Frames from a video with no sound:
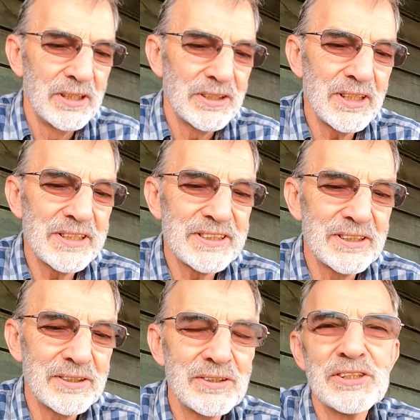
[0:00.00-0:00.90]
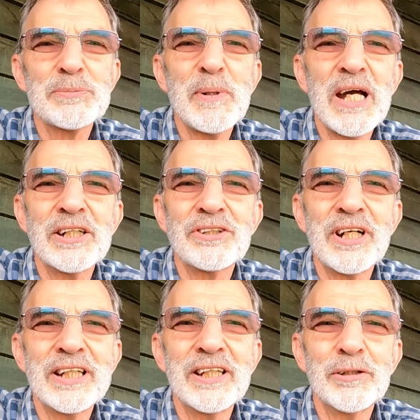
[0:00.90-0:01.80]
Telesin smart
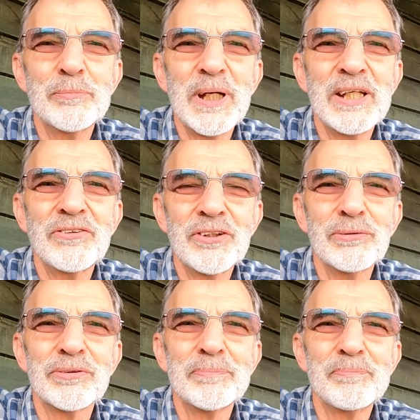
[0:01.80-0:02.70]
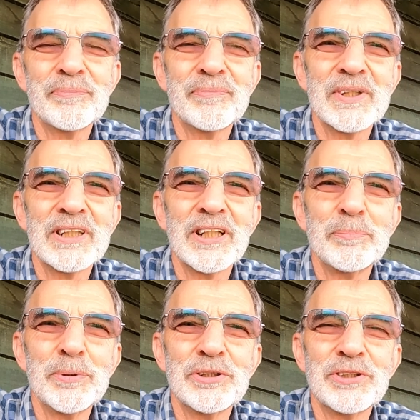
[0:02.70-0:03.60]
tracking pan tilt that I
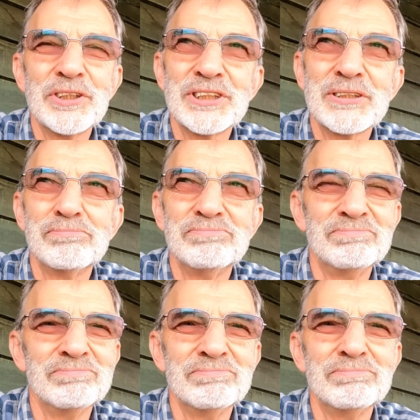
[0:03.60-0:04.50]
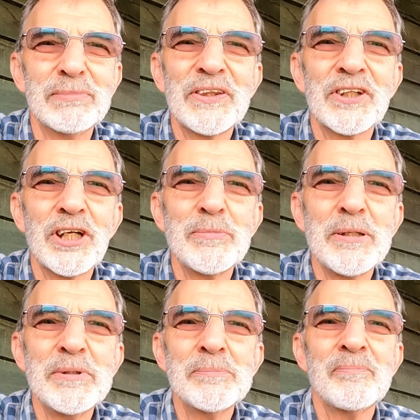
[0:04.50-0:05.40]
purchased a month ago
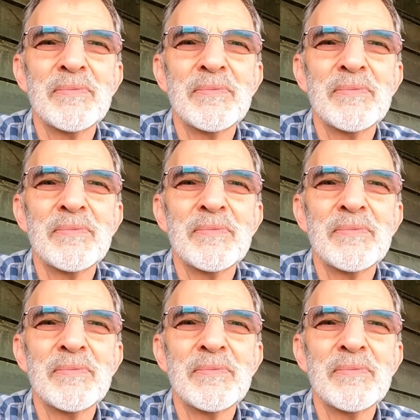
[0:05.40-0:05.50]
maybe,